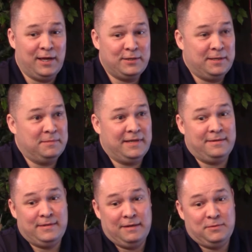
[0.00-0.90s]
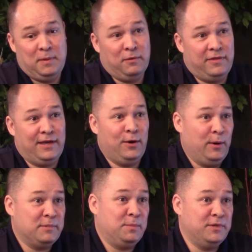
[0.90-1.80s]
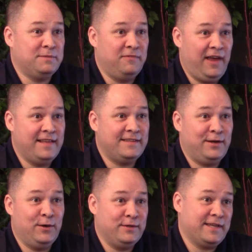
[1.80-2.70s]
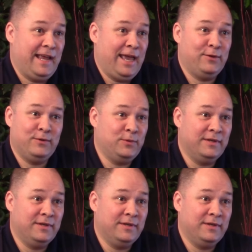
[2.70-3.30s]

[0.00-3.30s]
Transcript: a lot of sometimes people think, oh, I'm going to put some fans down here and it's going to handle it.